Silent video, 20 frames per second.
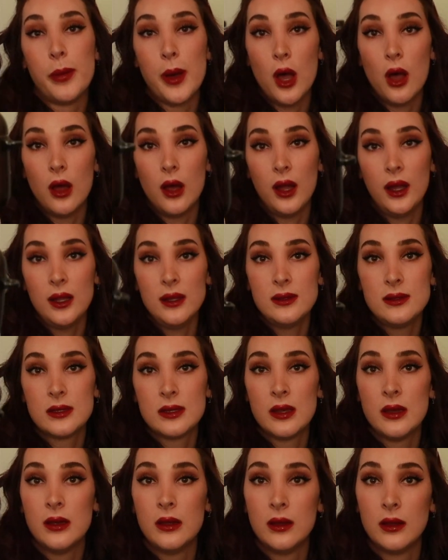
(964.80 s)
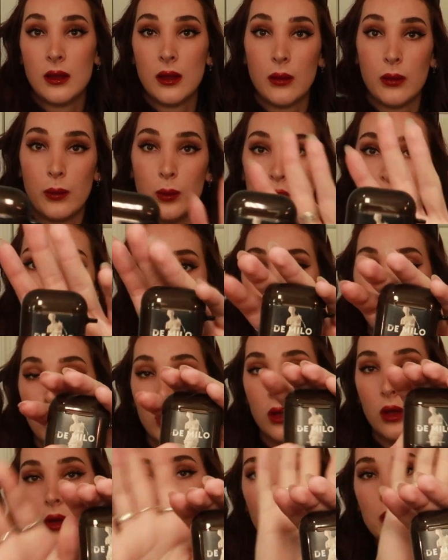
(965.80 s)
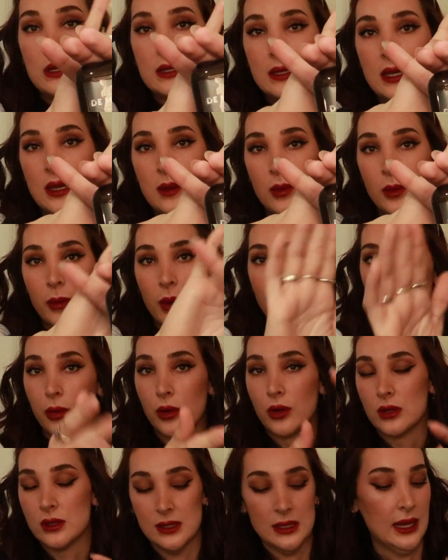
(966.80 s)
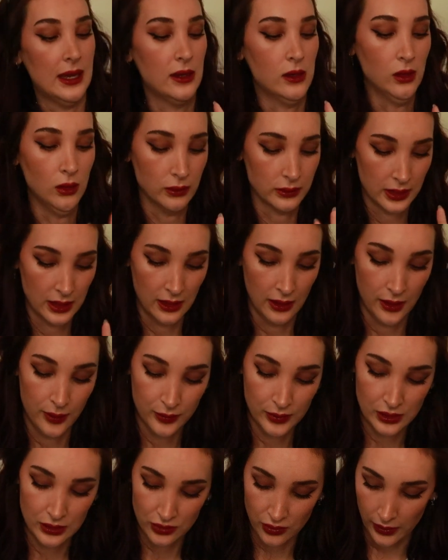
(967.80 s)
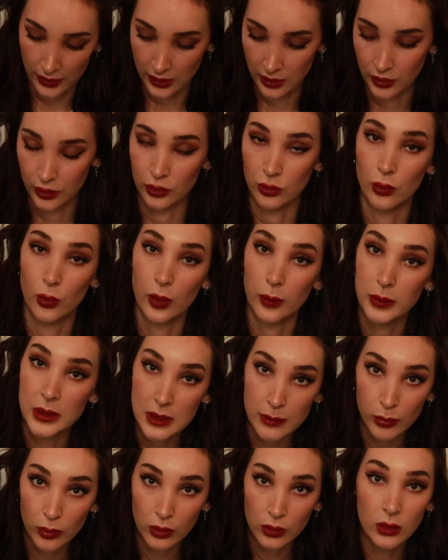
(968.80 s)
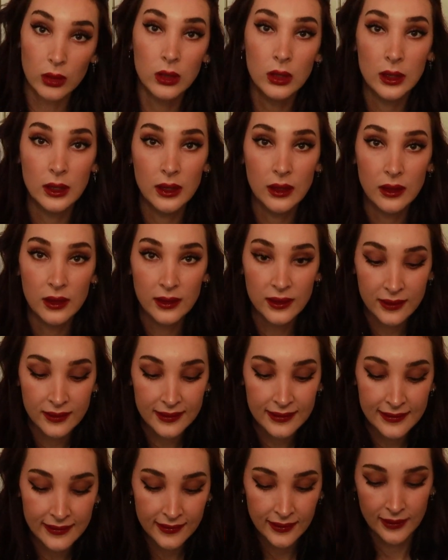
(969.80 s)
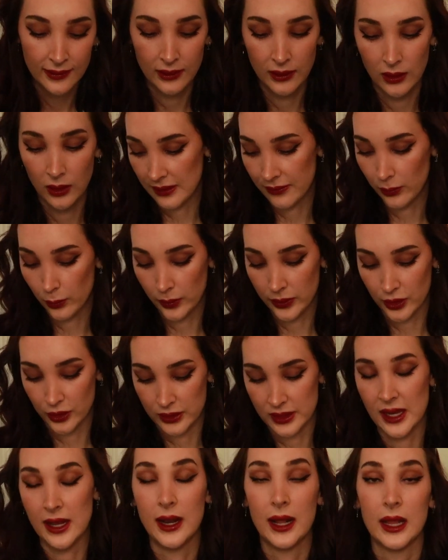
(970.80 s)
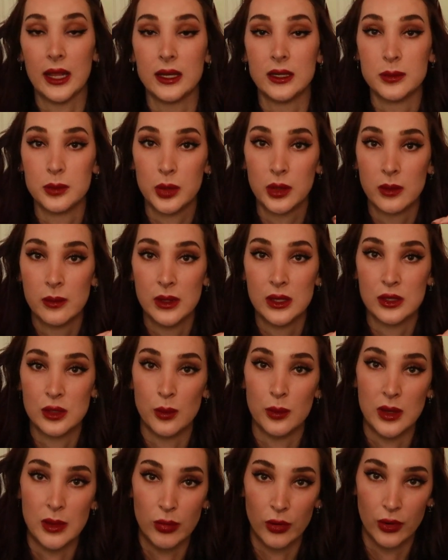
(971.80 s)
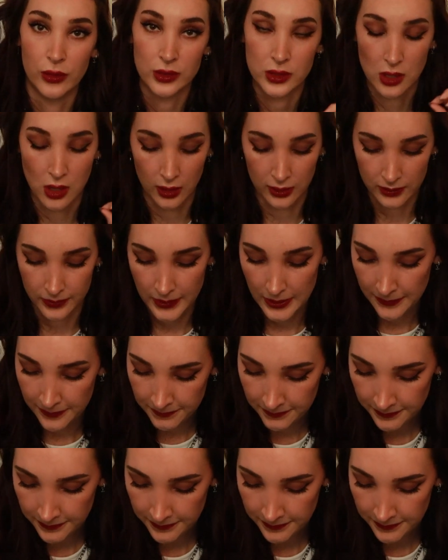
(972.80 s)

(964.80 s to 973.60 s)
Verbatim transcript: pods, which I will always keep in my purse at all times so I can ignore people. Even when they're dead, I like to put them in so people don't talk to me.